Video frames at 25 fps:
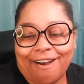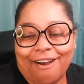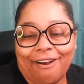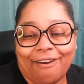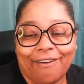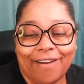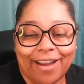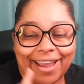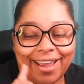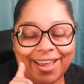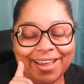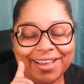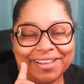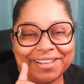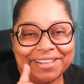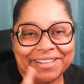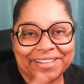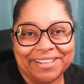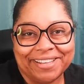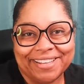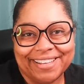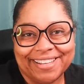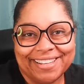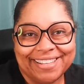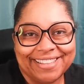All right.
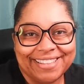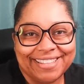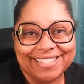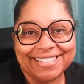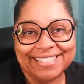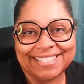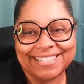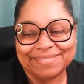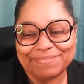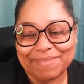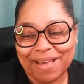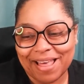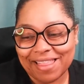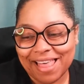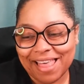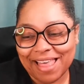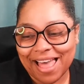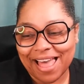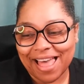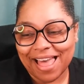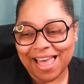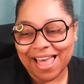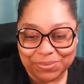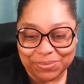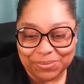This is my
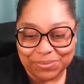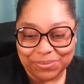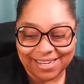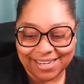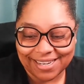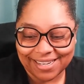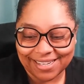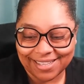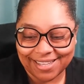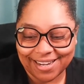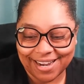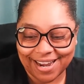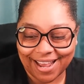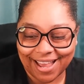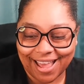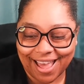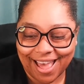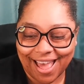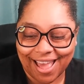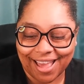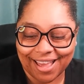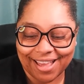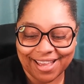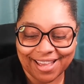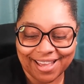last one that I
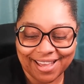got.